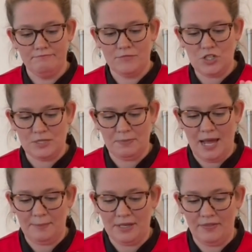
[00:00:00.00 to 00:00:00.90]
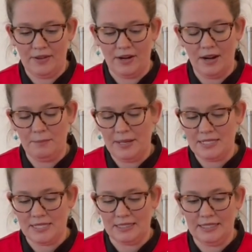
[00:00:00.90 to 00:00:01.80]
just plop it in there and
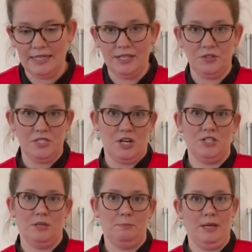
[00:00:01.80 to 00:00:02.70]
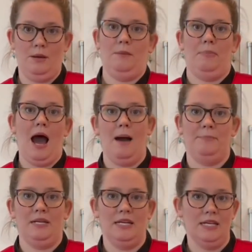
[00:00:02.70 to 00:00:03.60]
basically it'll start to pip,
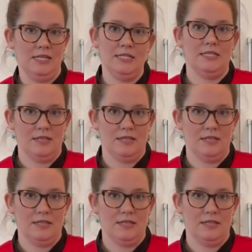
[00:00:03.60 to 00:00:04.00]
pop, and hiss